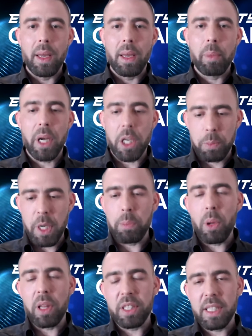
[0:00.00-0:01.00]
because
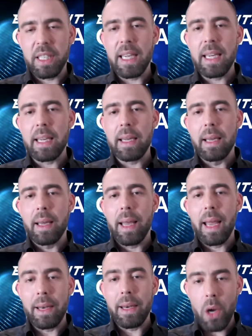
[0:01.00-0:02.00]
people see
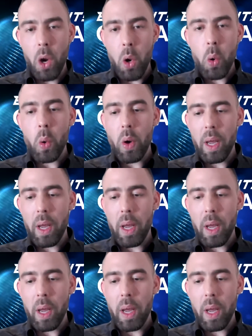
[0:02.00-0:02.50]
and know